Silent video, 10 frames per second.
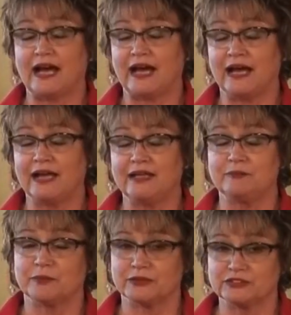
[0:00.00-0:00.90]
I
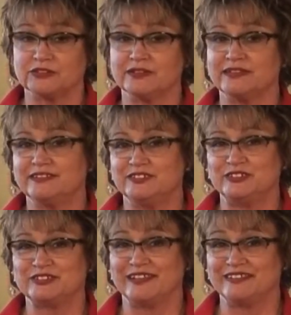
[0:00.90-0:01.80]
personally
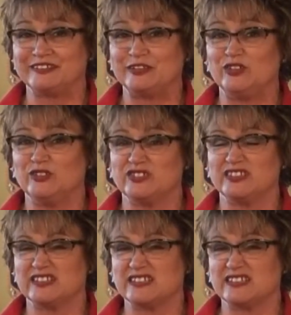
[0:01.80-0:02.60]
just like to use it